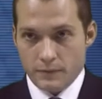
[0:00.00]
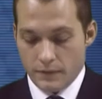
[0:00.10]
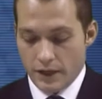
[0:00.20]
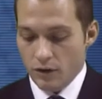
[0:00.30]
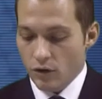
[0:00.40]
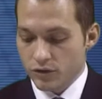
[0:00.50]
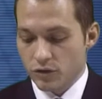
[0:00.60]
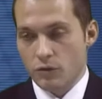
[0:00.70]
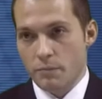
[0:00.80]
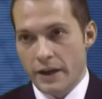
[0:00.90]
and
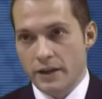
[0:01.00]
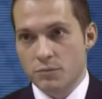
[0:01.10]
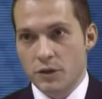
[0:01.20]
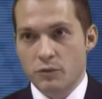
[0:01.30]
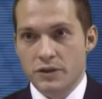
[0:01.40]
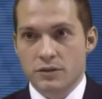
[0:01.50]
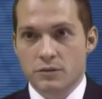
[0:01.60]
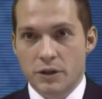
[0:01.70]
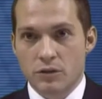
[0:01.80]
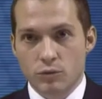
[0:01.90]
also management reasons,
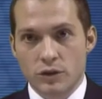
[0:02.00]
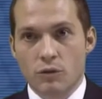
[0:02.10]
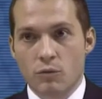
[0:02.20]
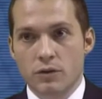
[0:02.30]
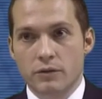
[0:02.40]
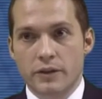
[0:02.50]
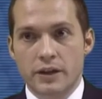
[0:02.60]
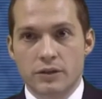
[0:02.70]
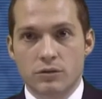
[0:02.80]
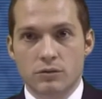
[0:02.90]
because we don't want
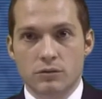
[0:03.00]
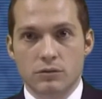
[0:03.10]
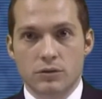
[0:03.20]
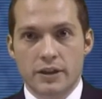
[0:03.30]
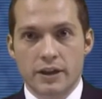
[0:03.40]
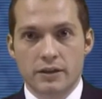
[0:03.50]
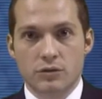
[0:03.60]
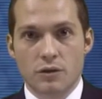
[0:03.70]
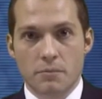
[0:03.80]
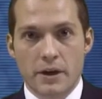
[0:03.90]
really to get
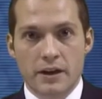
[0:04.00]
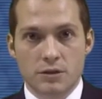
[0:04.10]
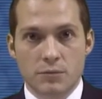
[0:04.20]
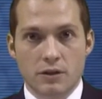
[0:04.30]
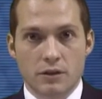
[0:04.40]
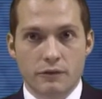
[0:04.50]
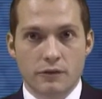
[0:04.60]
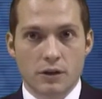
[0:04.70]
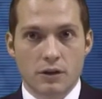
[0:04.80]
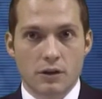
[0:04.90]
into the management of
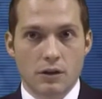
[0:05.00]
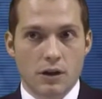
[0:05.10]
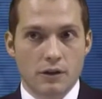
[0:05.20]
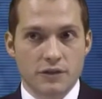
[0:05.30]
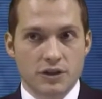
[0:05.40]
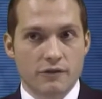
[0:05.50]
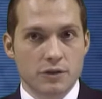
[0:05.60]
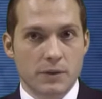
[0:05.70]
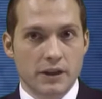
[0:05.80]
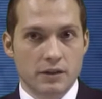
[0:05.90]
a service
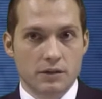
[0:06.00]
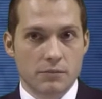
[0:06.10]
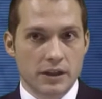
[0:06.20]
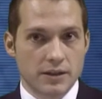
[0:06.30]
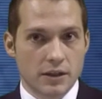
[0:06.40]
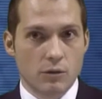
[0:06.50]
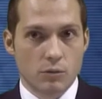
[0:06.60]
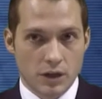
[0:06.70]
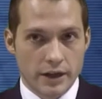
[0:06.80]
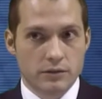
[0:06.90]
plant in Mexico.
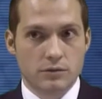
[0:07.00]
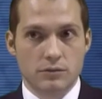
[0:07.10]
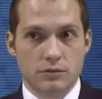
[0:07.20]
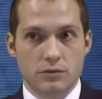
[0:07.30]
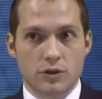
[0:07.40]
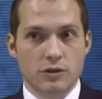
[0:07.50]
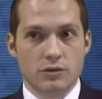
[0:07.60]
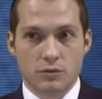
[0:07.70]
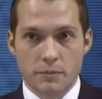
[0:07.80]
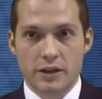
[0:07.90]
Would like to
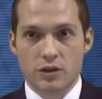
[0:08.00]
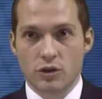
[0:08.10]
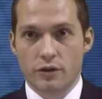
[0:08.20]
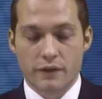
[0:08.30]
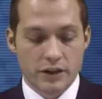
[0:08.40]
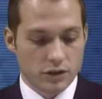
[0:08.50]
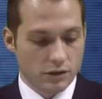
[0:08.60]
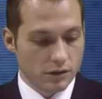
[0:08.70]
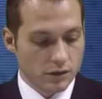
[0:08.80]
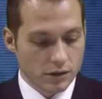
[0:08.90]
just to make a joint venture.
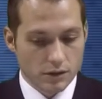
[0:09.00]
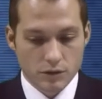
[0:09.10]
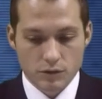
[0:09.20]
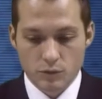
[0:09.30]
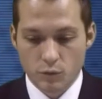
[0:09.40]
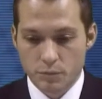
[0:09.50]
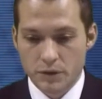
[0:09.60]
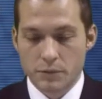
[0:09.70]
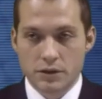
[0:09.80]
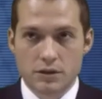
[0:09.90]
Would
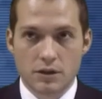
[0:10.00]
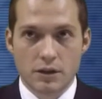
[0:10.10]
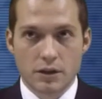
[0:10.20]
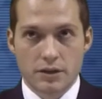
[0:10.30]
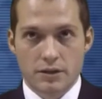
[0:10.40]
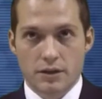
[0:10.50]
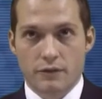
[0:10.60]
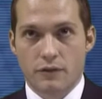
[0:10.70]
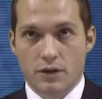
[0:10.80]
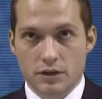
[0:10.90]
be much easier
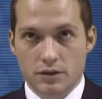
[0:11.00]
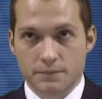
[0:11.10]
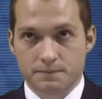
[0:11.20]
for us.